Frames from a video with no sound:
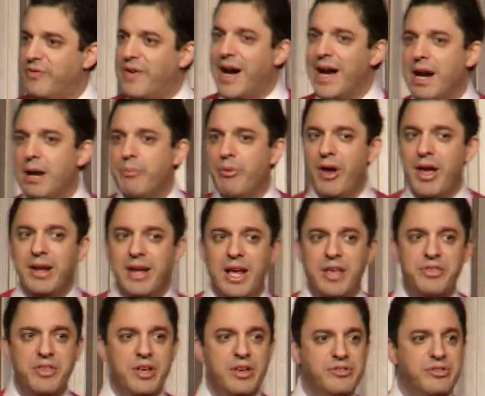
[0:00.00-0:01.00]
Firebrand
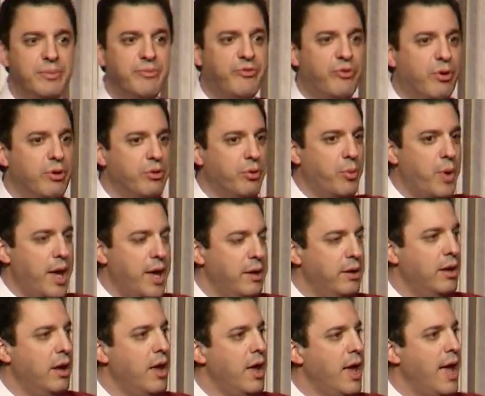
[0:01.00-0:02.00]
Atheism for the
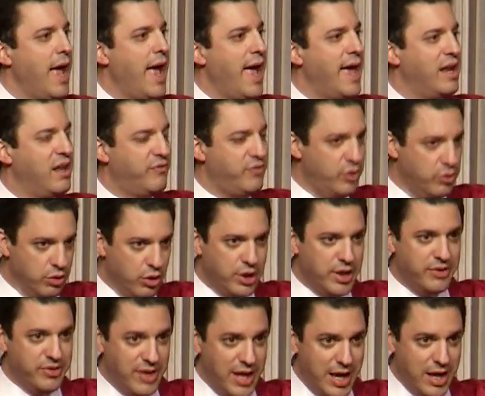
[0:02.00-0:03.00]
Win. And if you look
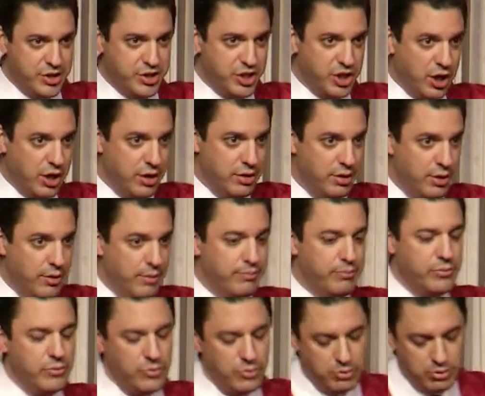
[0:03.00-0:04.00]
at that chart,
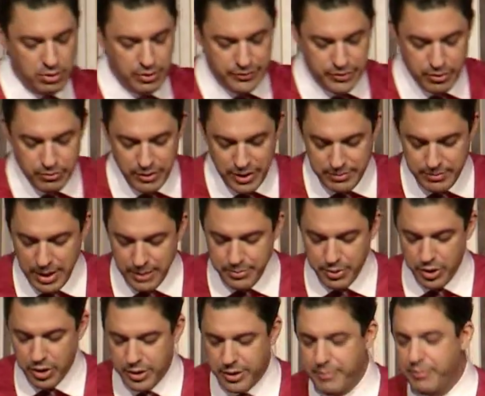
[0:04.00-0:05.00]
or if you read my
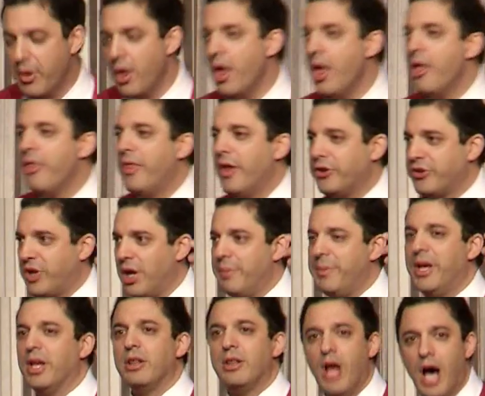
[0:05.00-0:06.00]
book, there's going to
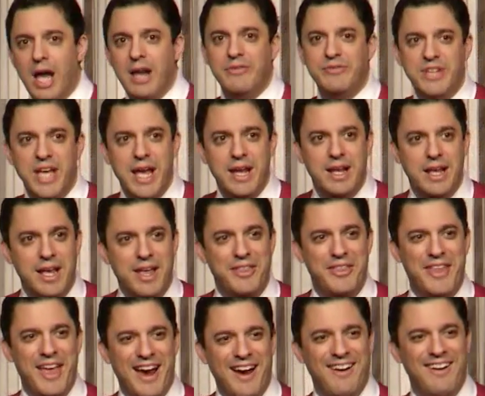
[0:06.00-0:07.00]
be a lot of data
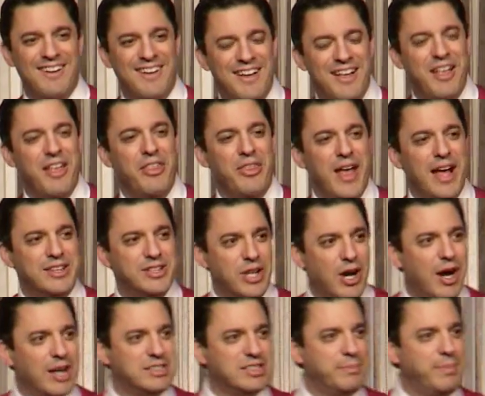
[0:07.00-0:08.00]
in there that
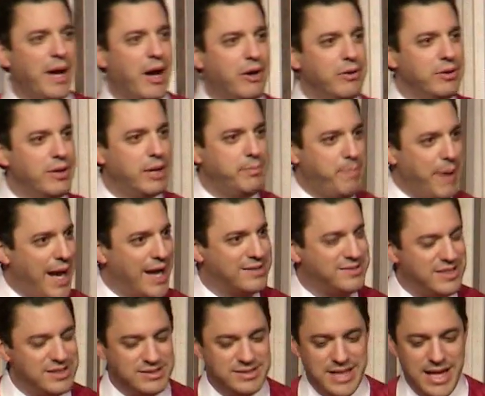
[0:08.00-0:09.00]
talks about, that backs
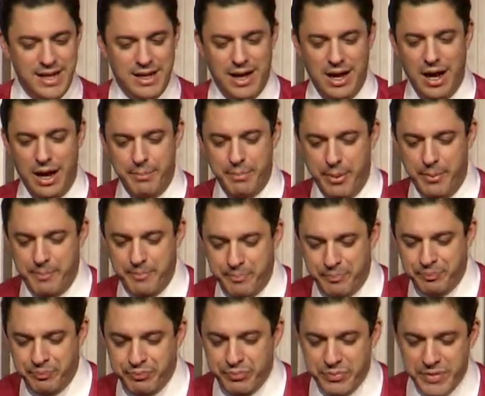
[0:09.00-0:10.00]
this data up.
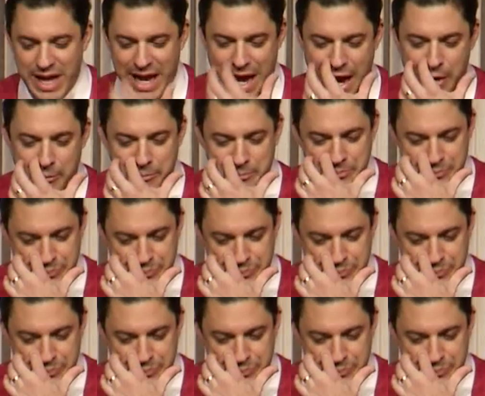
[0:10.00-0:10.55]
Now,